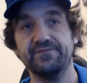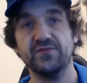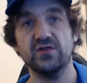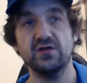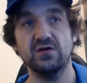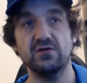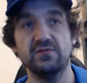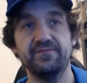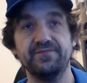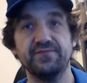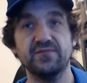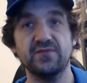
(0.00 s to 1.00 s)
So
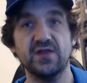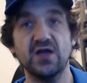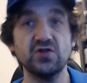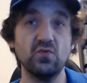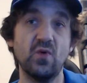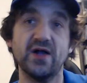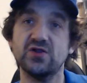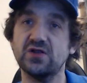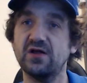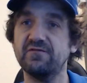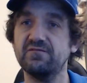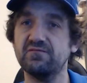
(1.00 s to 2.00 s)
I should watch
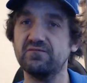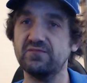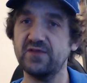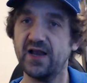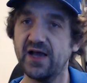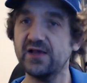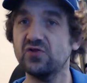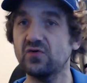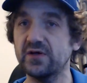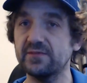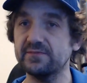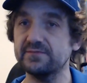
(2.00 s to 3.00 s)
stuff that I
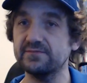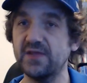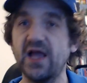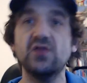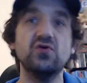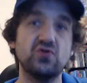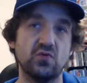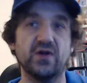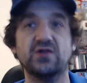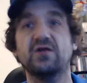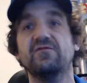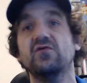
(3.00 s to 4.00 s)
enjoy. And you should
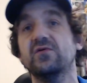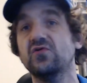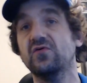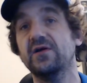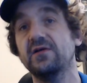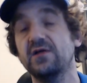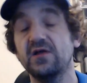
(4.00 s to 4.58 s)
watch stuff you enjoy.